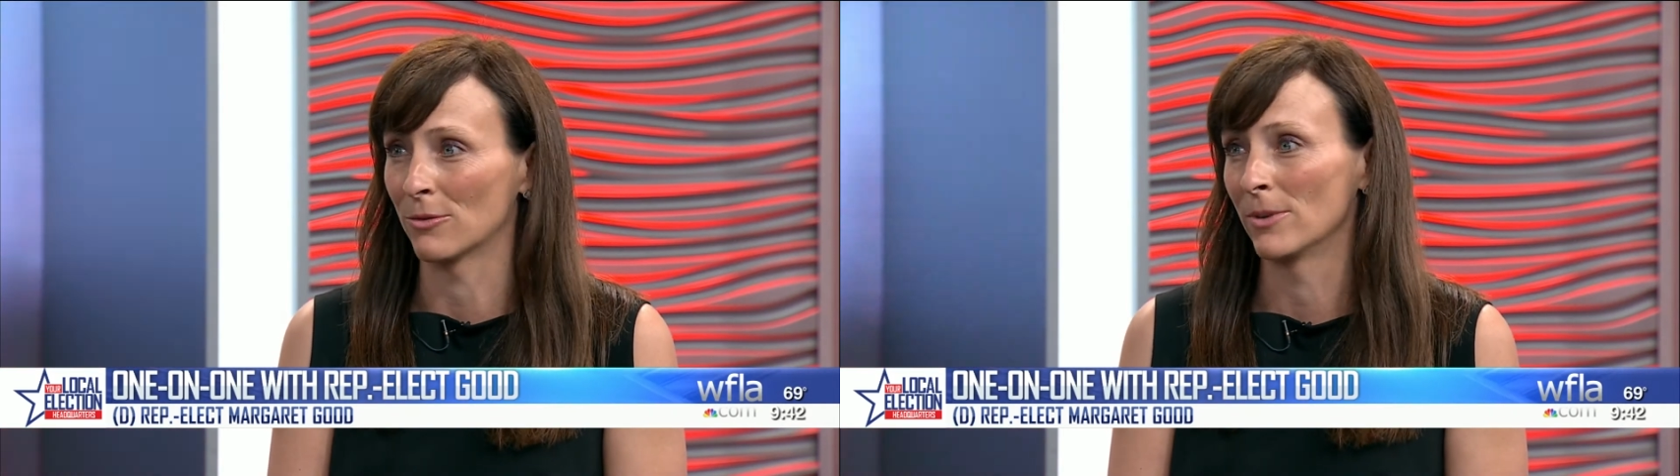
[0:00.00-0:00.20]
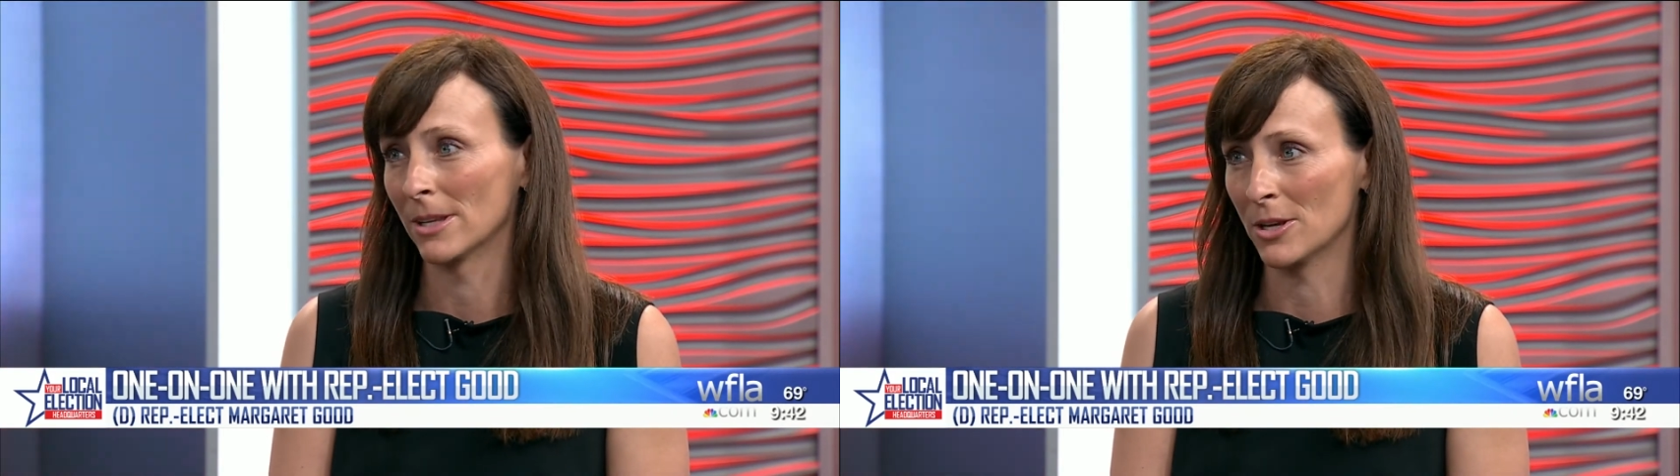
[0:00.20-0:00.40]
a
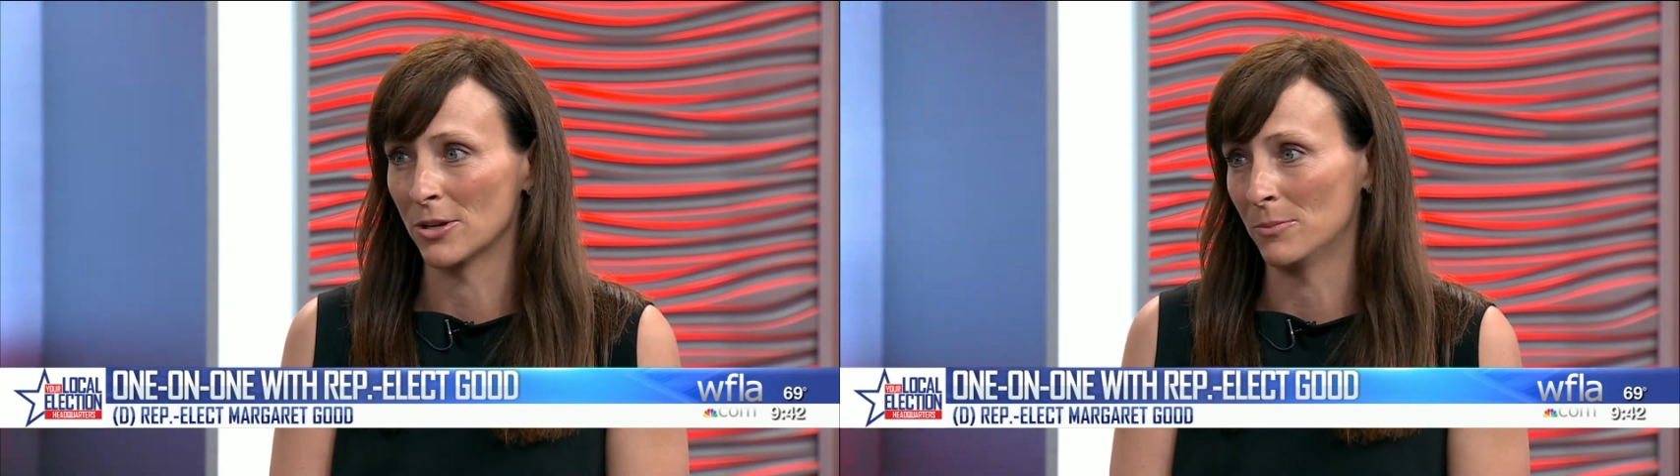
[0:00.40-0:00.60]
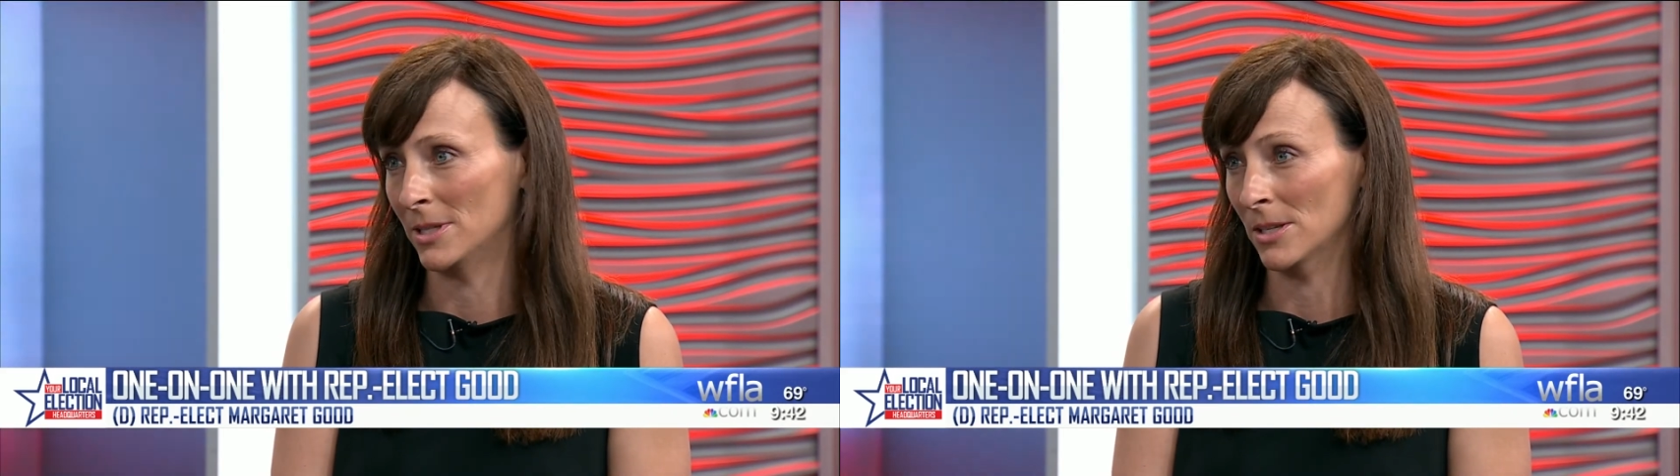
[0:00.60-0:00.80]
really
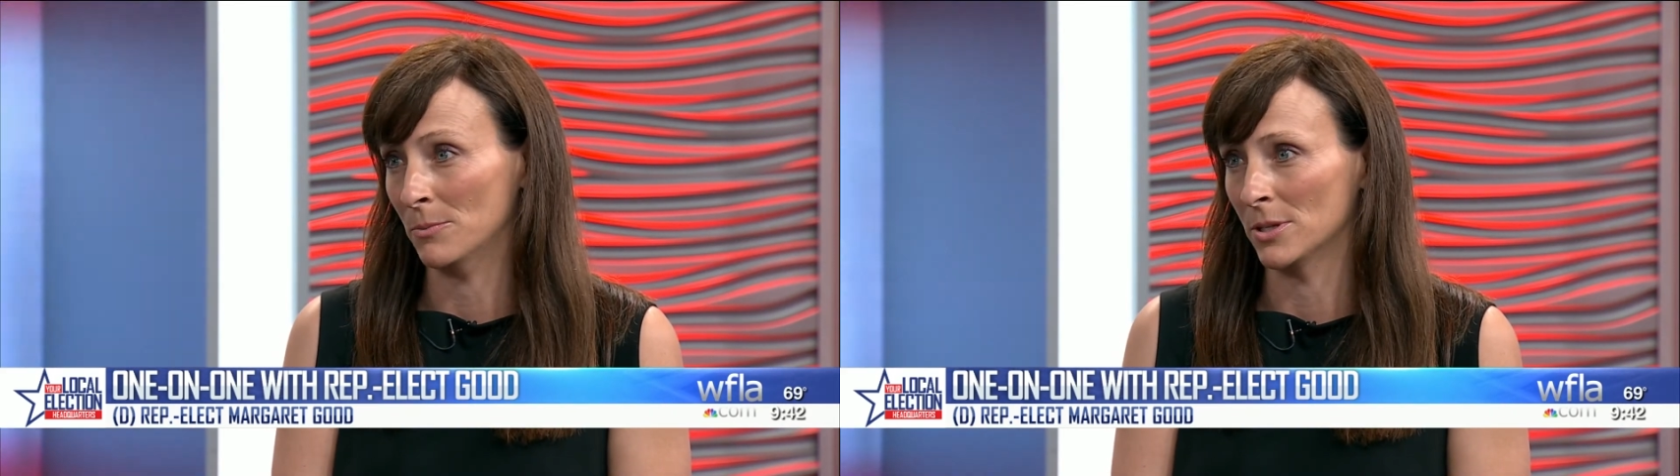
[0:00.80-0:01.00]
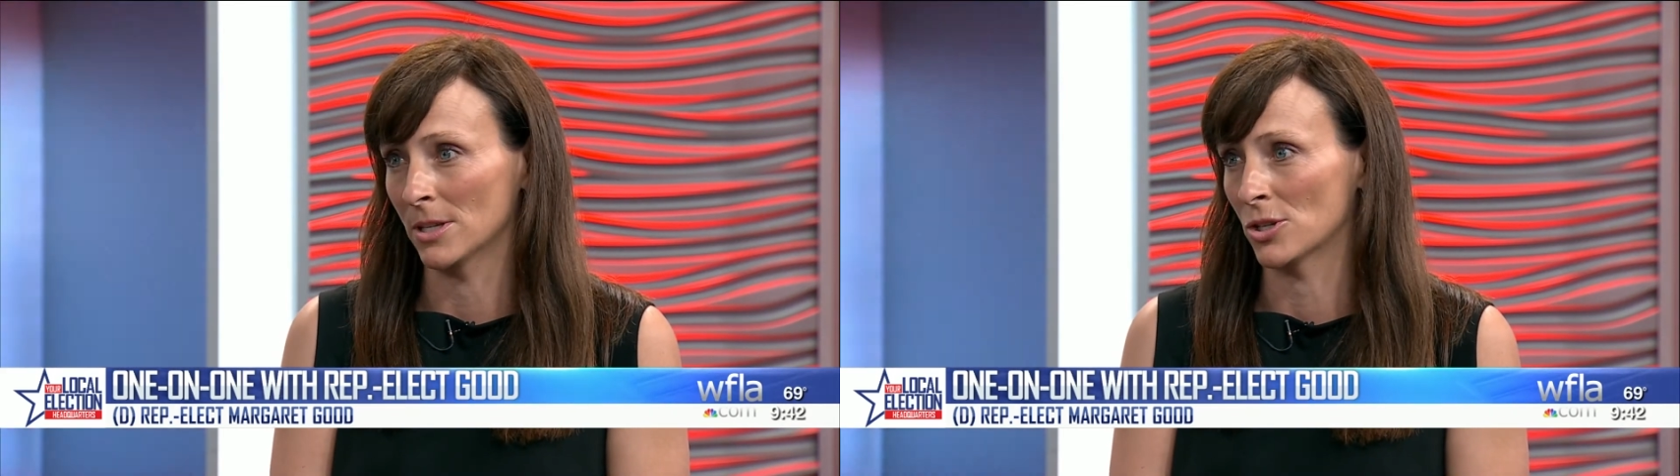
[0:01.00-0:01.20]
good
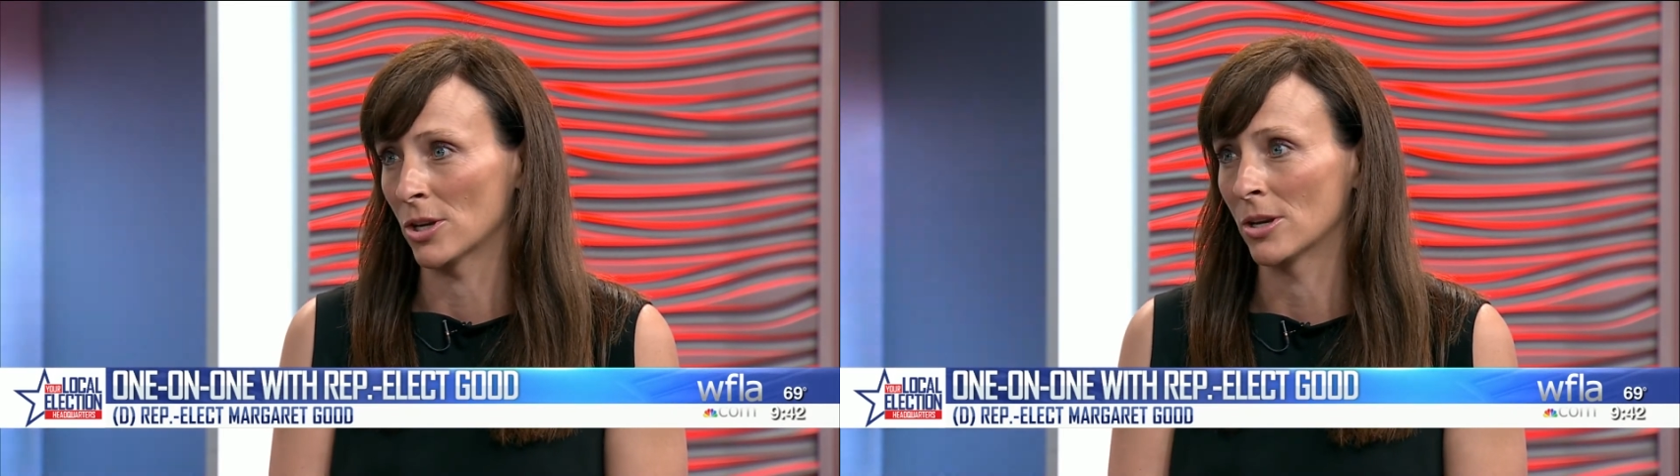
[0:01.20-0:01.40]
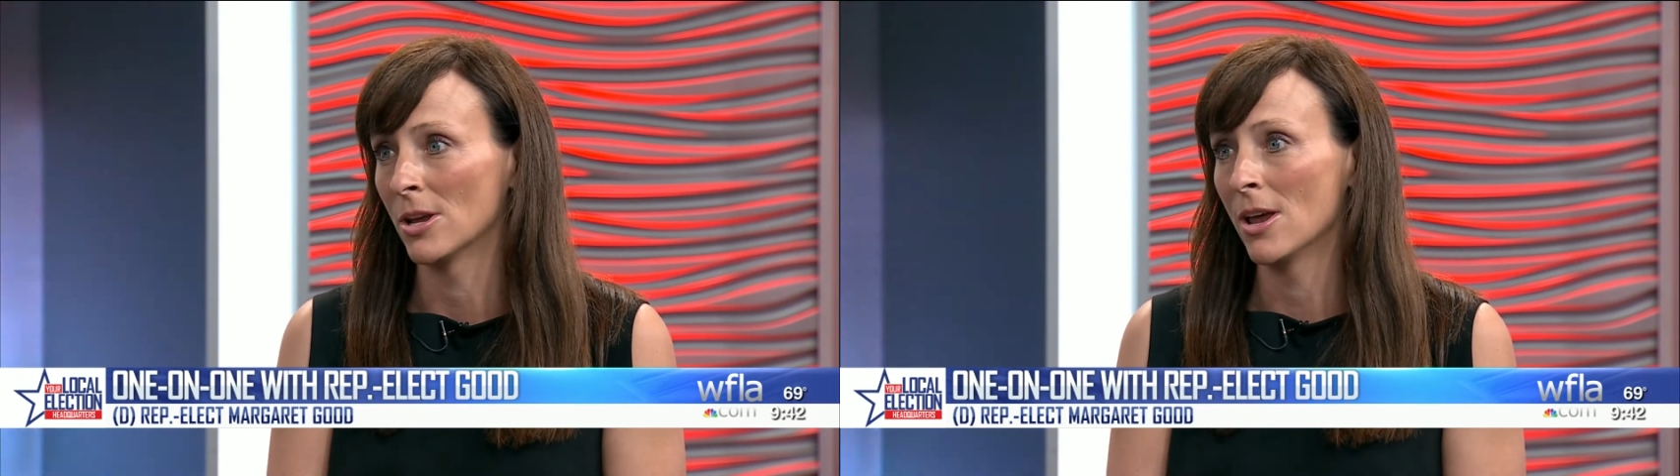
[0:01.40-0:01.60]

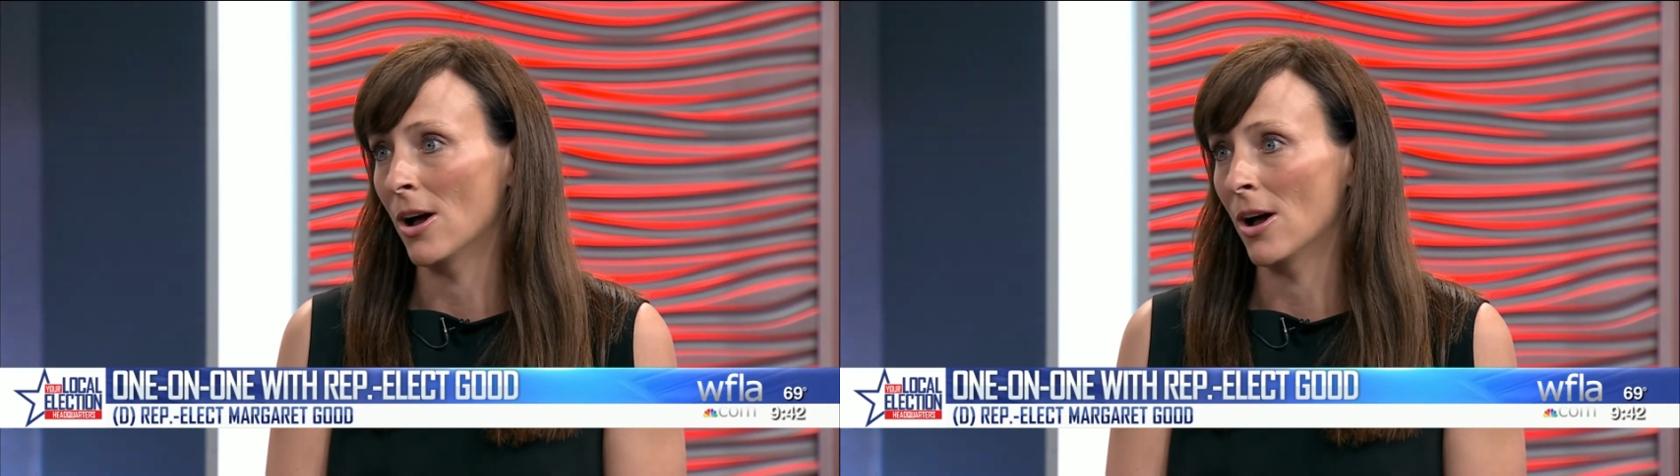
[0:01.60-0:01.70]
position